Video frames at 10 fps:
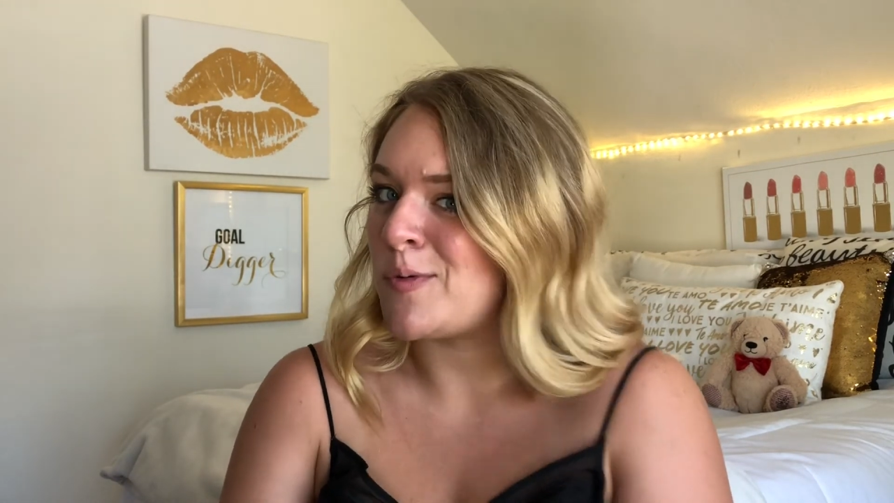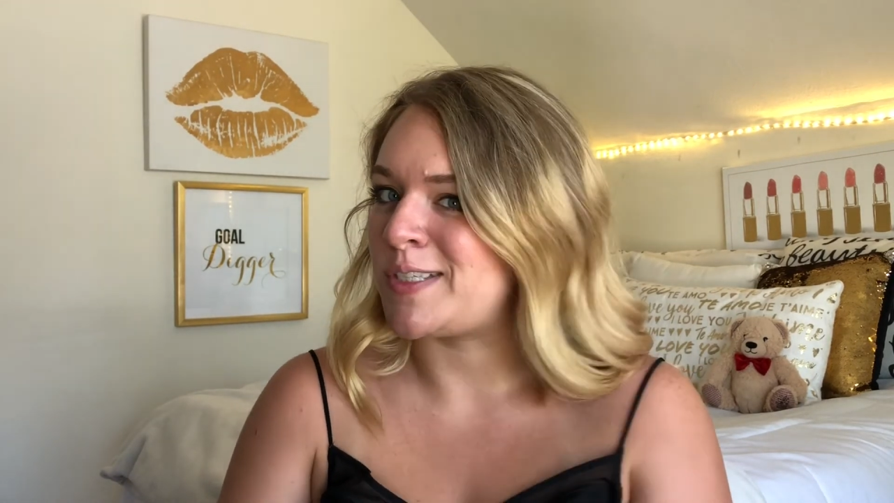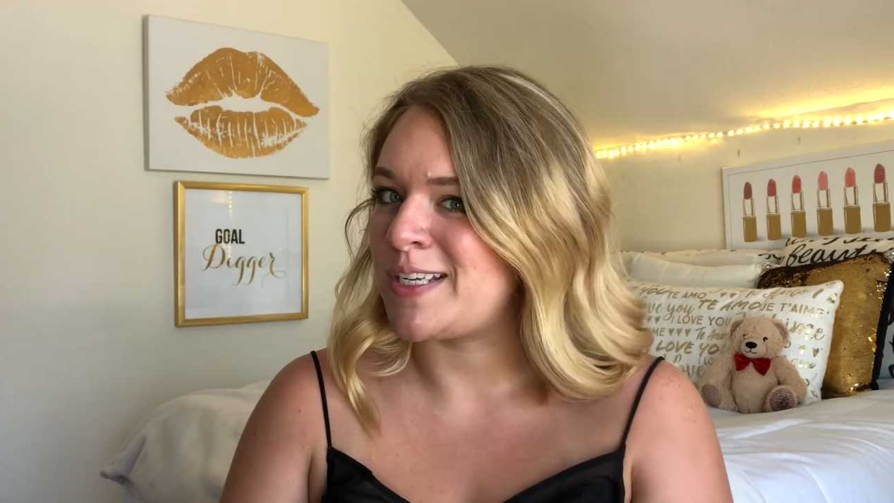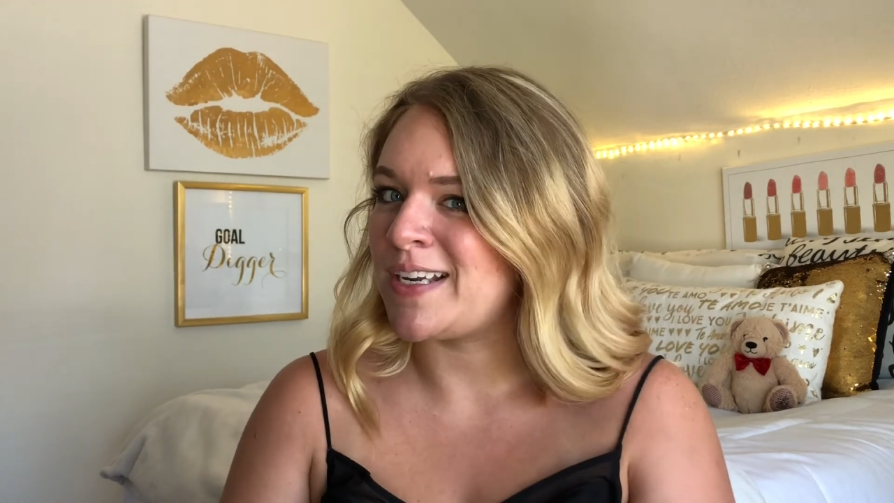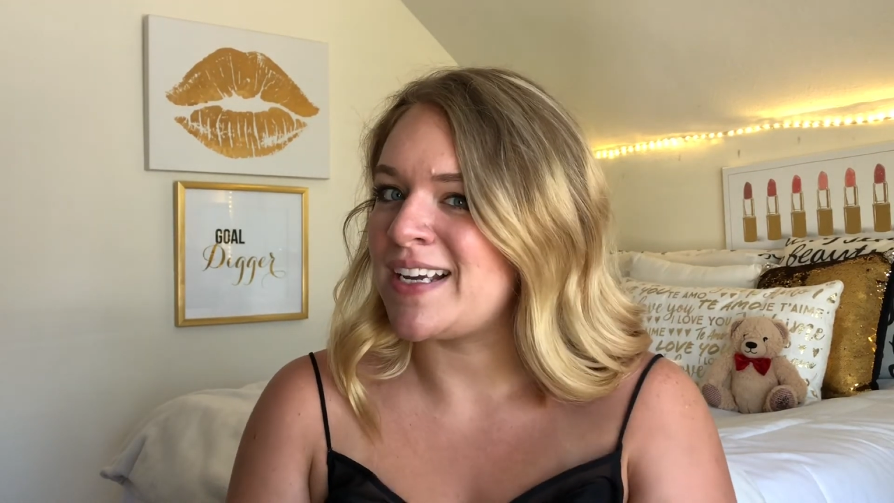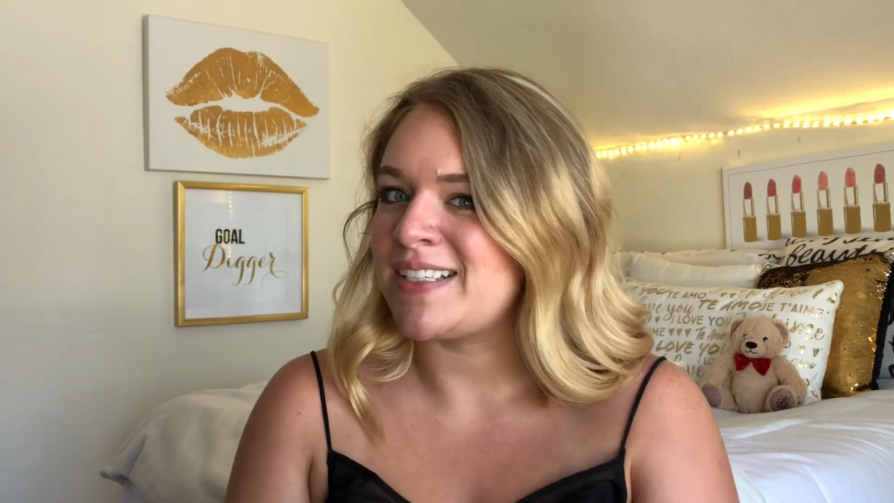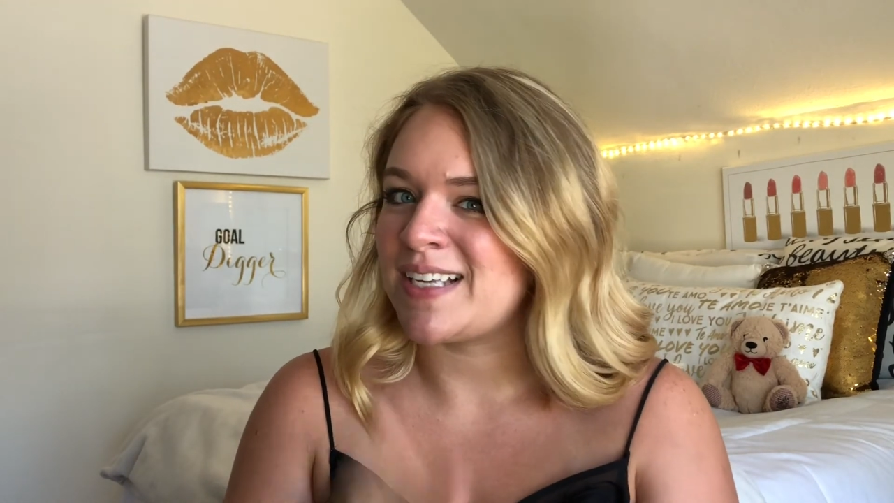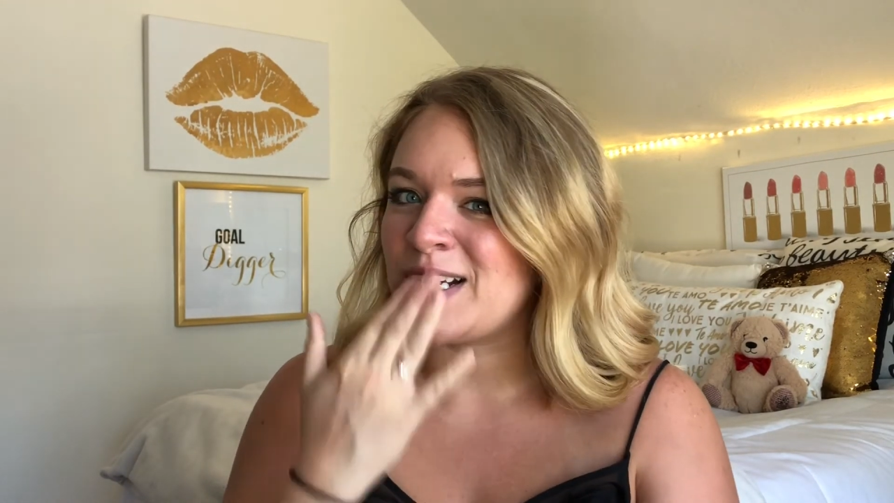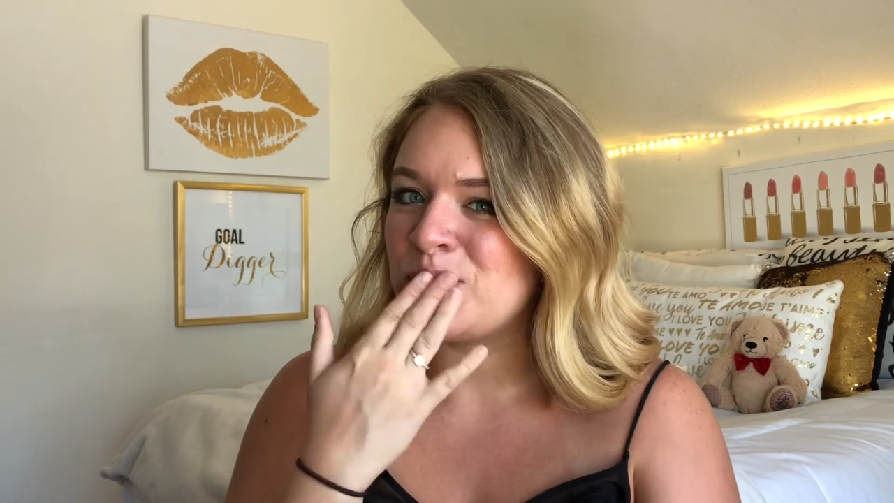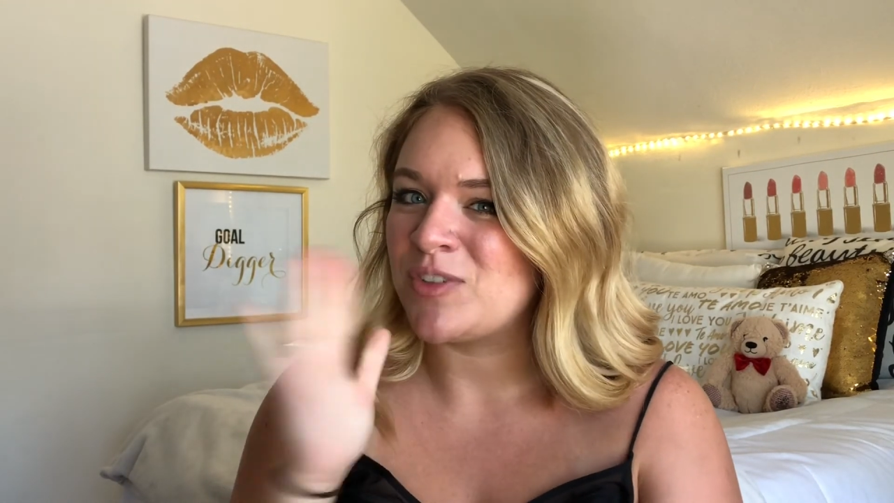we'll see you
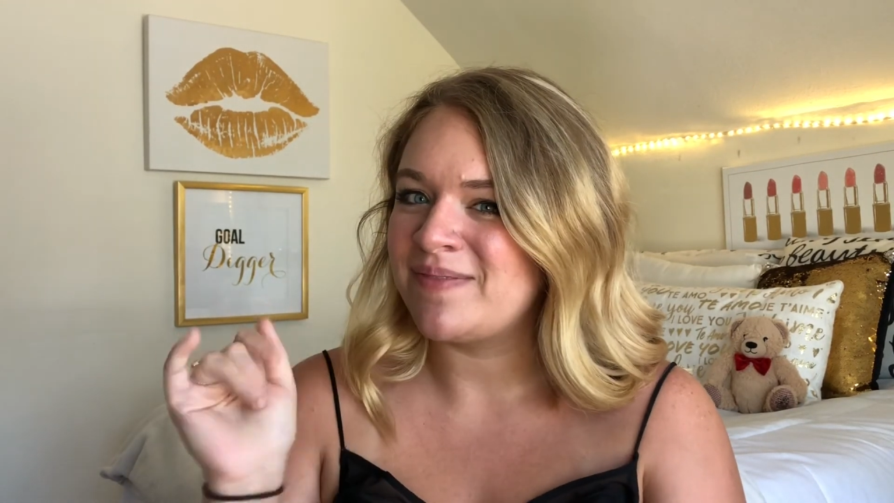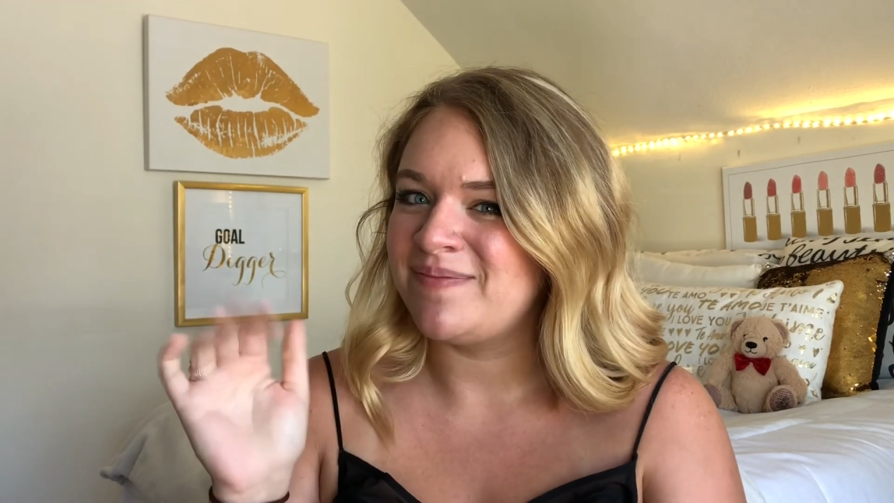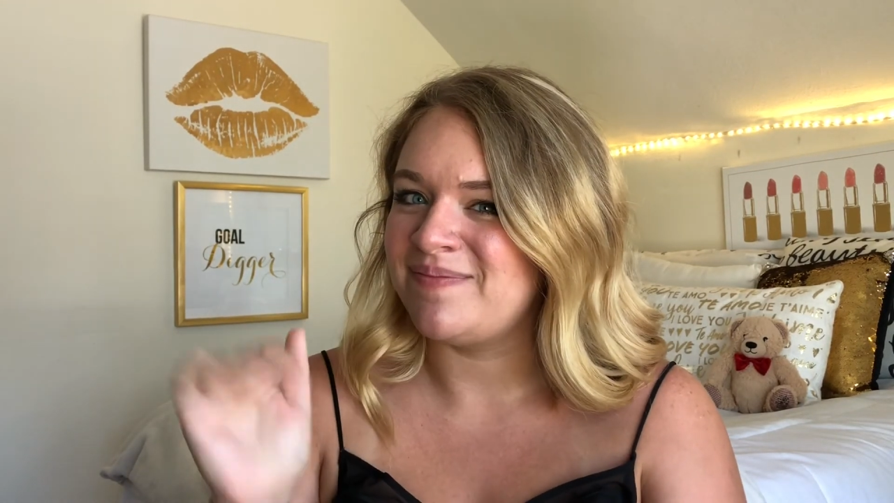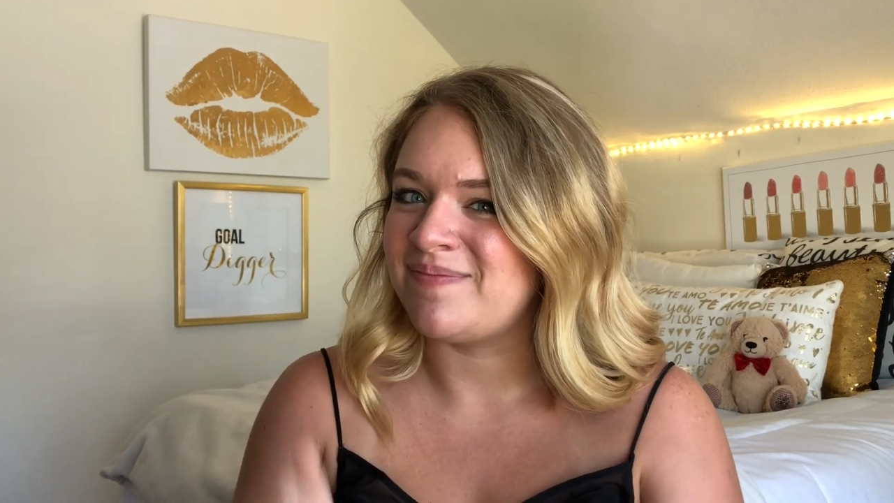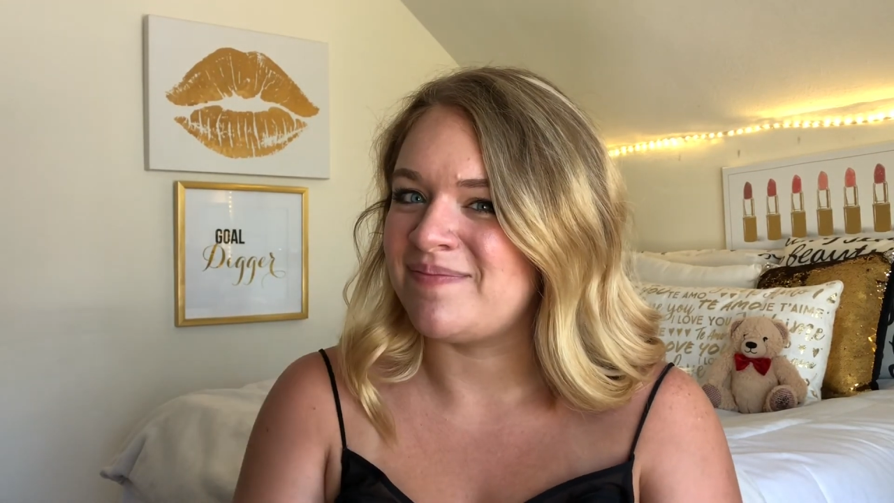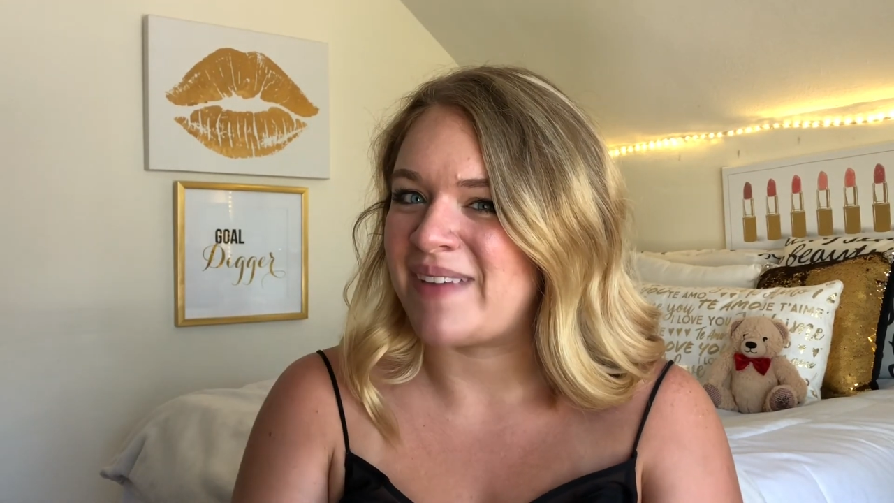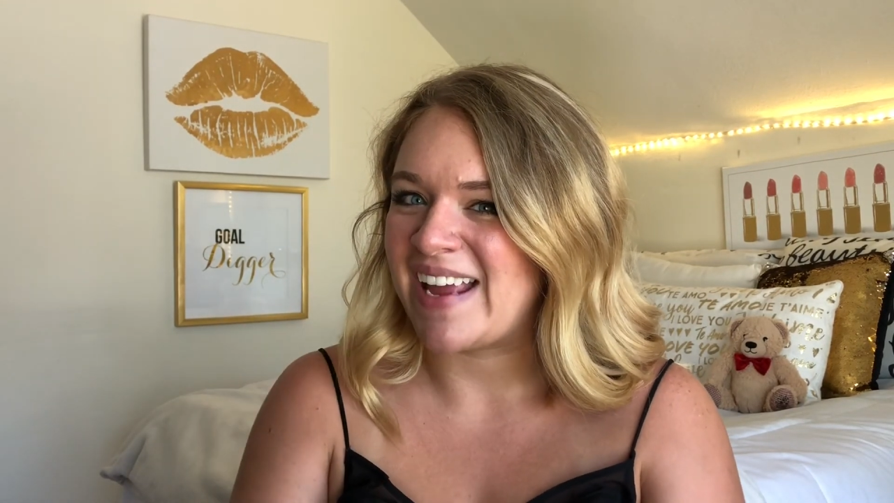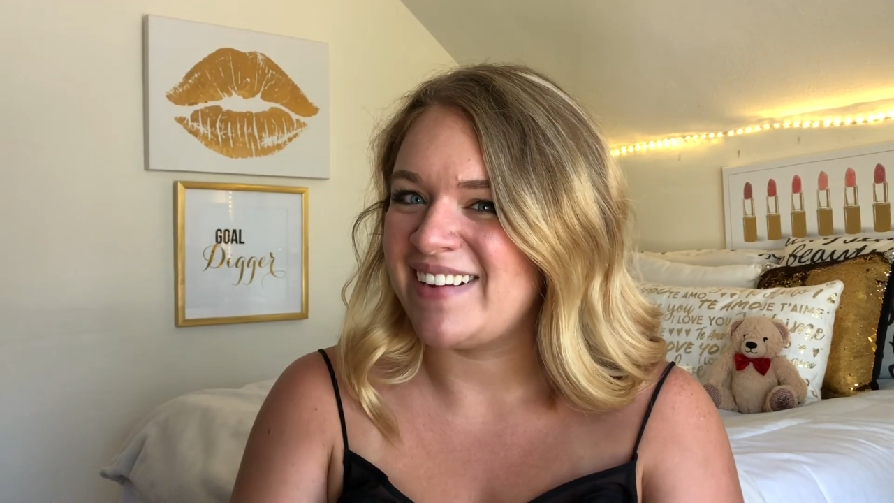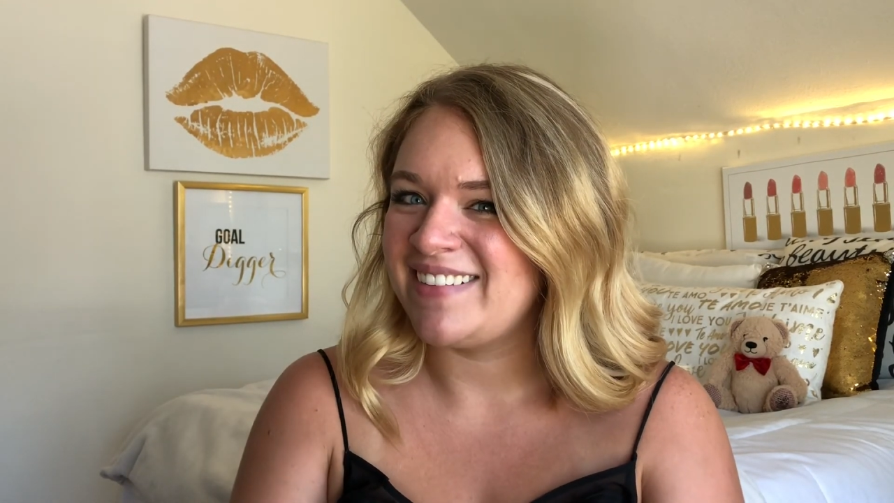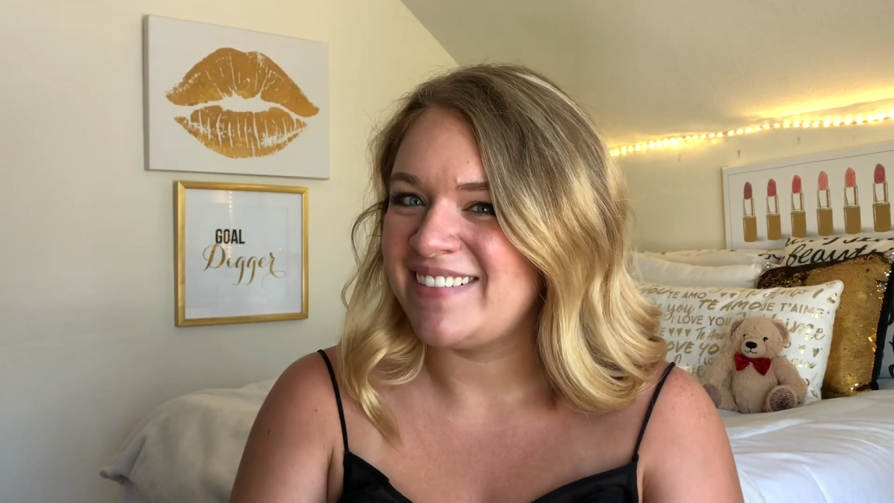guys later. Bye.